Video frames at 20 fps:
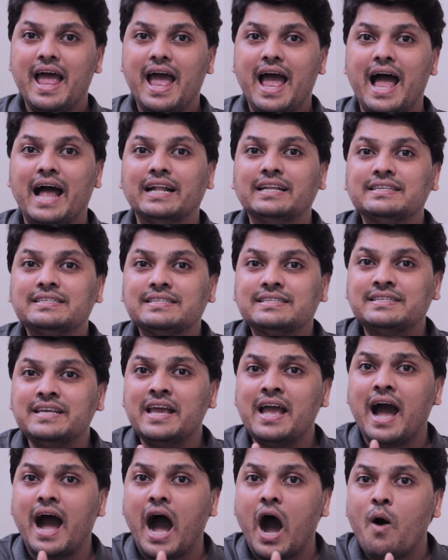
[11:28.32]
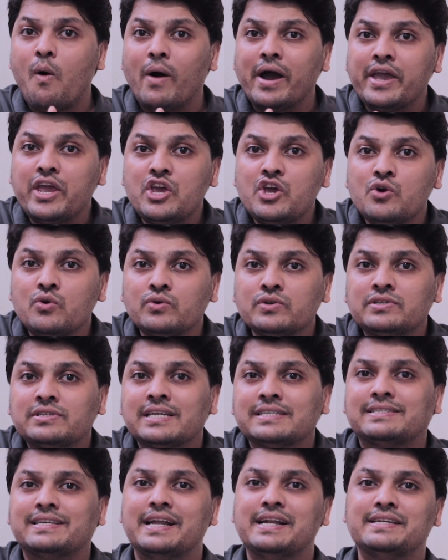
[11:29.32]
and see how I use
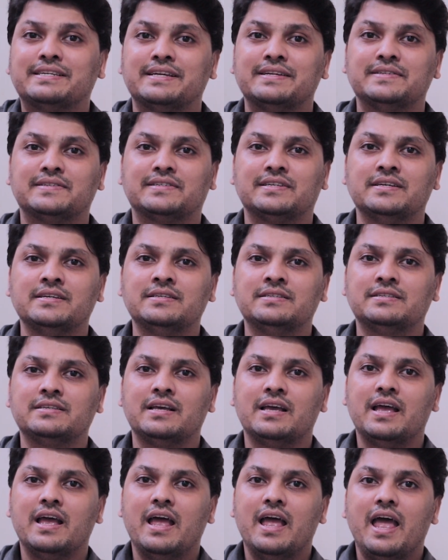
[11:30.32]
the sentences,